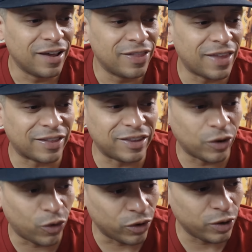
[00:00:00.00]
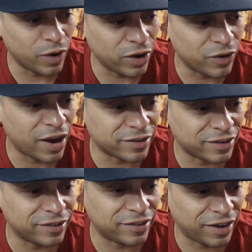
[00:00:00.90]
that the only way you guys
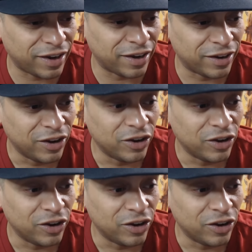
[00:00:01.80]
can say